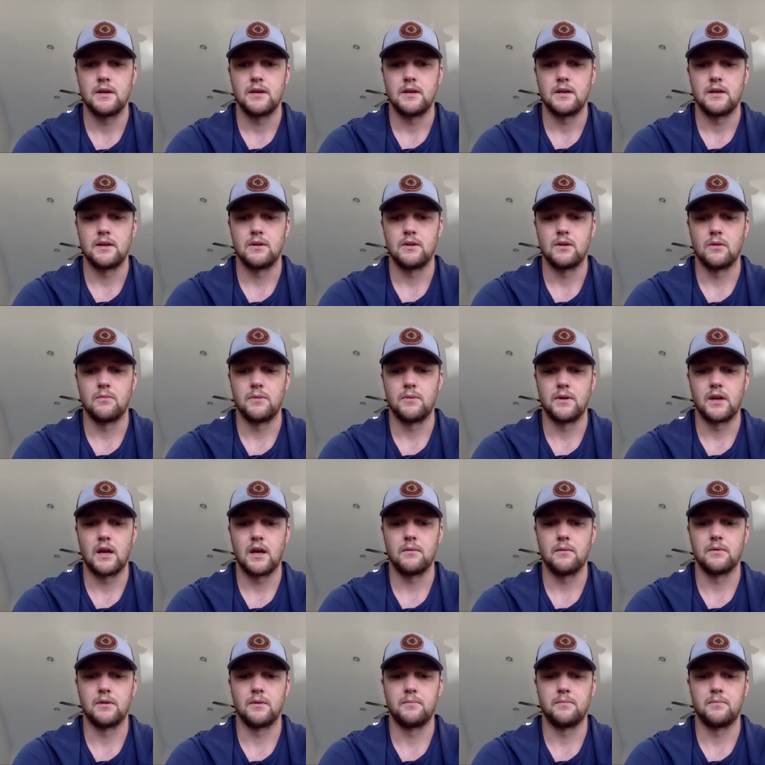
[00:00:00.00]
you know, being
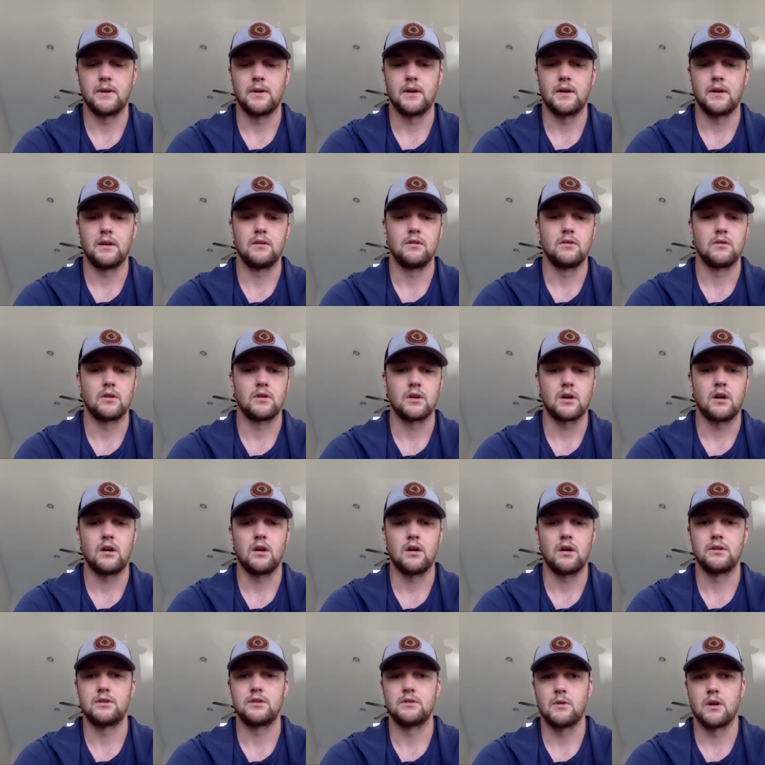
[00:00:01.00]
able to play you know
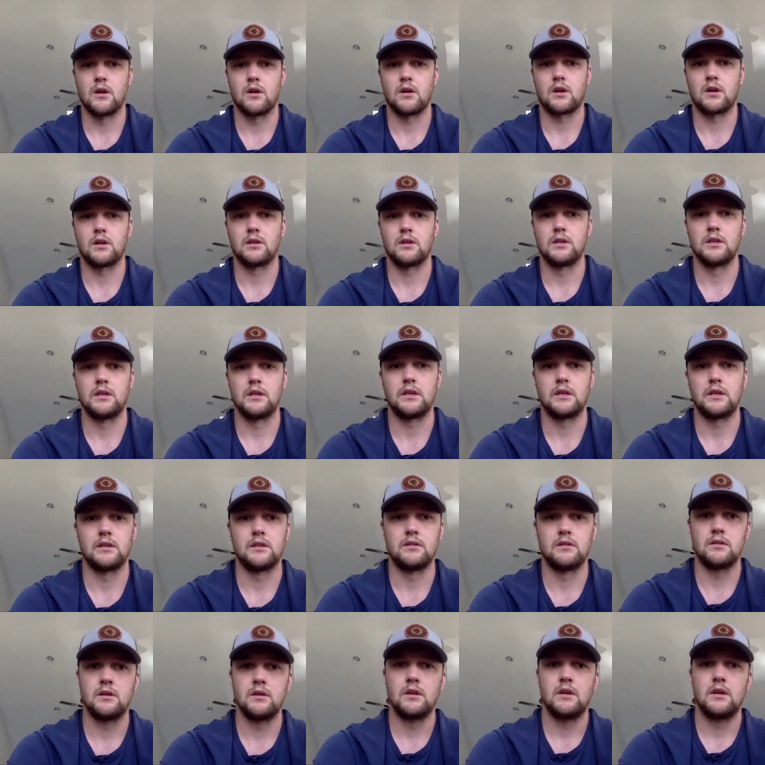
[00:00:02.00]
college American League
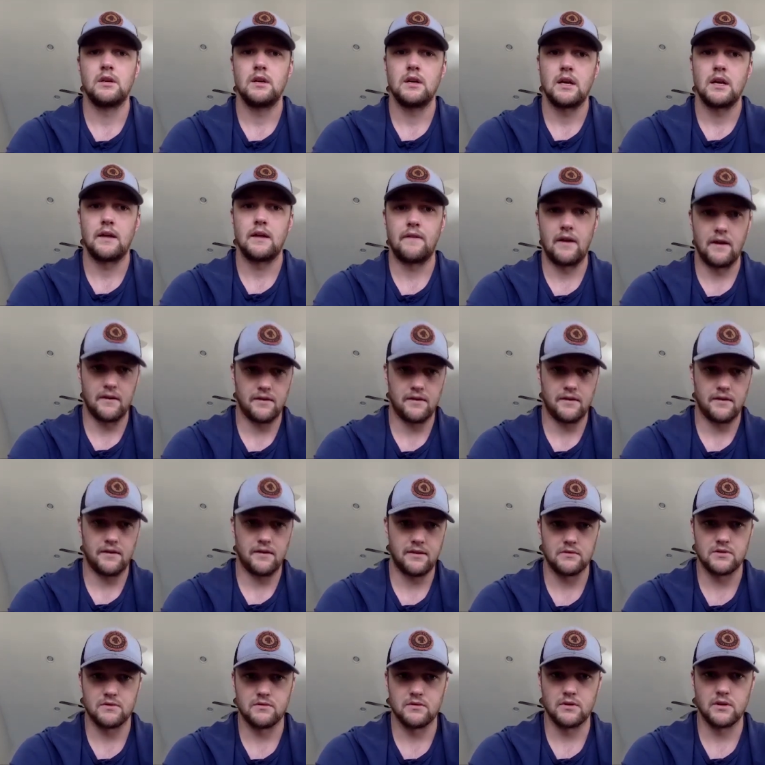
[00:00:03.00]
and and I think
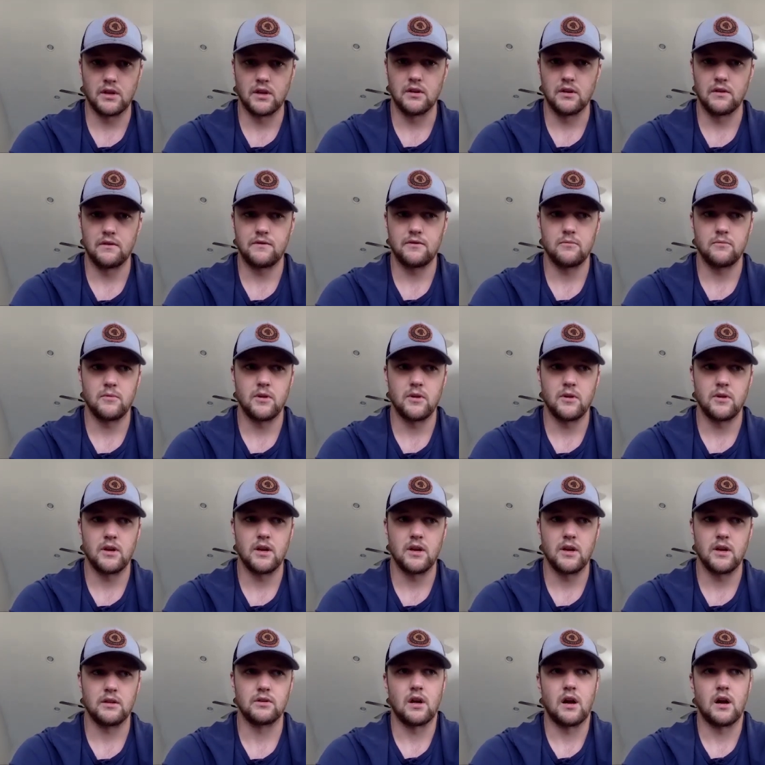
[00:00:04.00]
that was really good for me. I
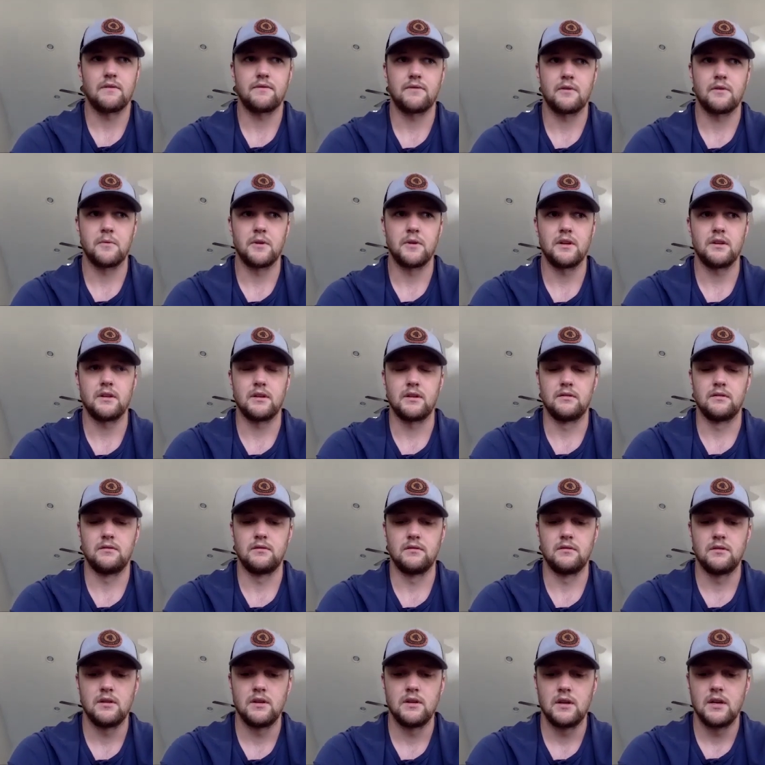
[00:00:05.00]
learned a lot from it
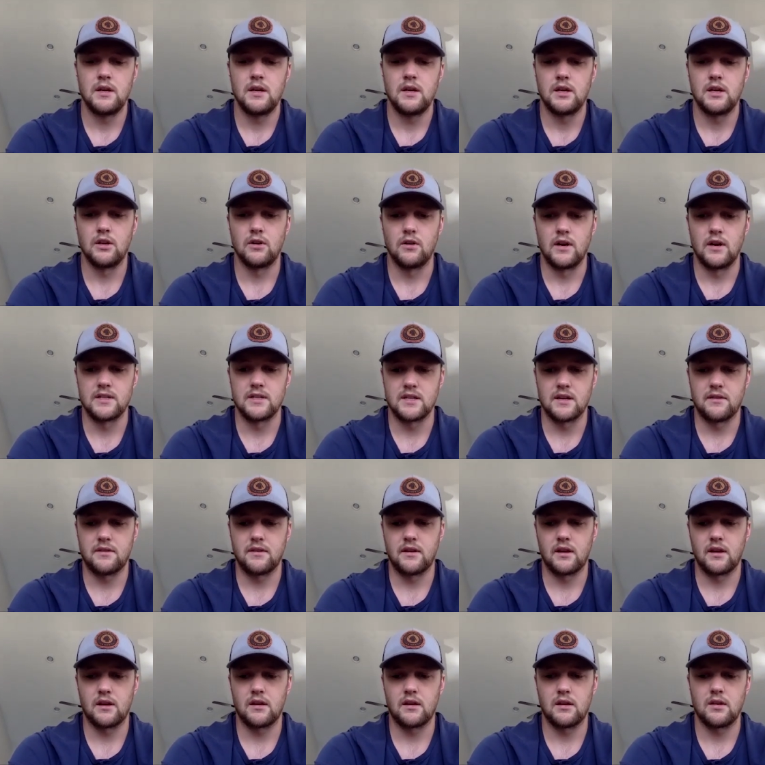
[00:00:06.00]
and you know as I
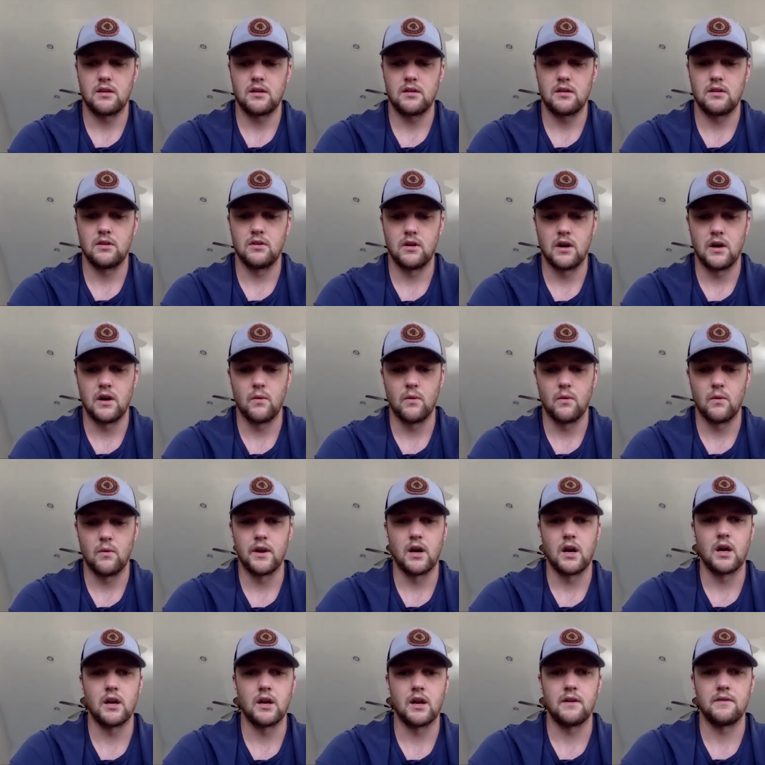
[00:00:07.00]
think you know I
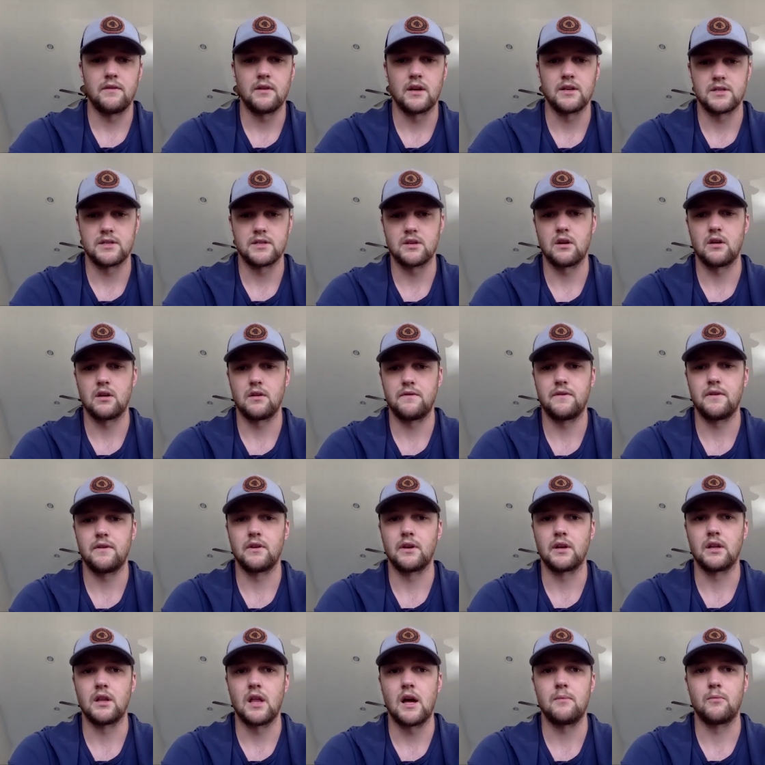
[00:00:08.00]
went on, I, I started
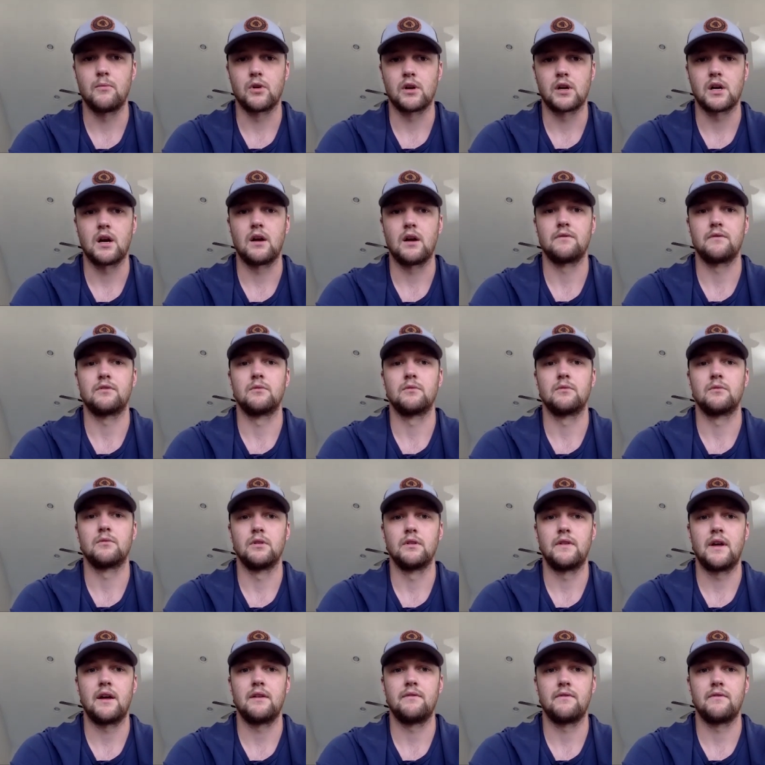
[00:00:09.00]
feeling a lot more comfortable
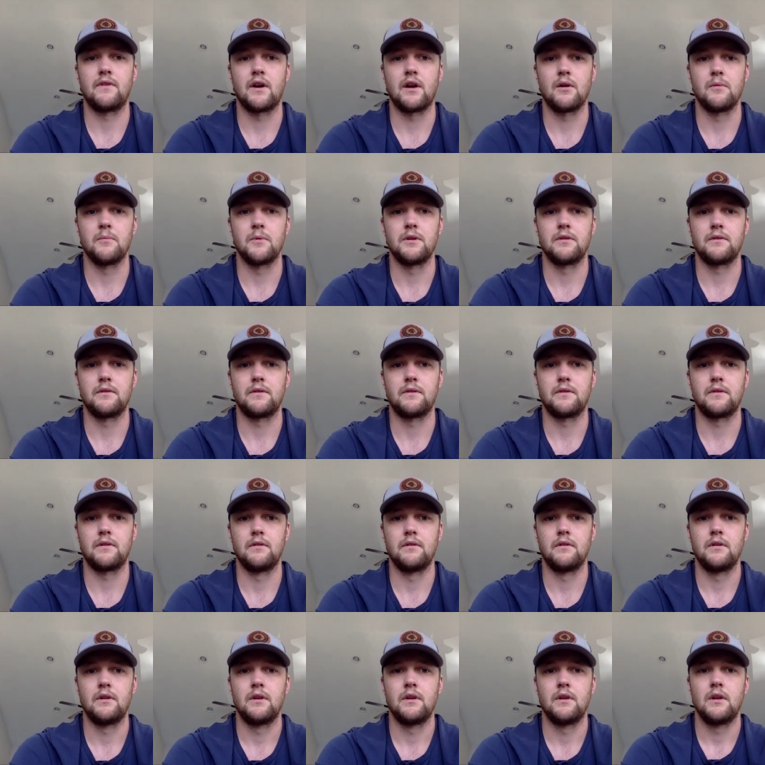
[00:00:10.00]
in that environment and.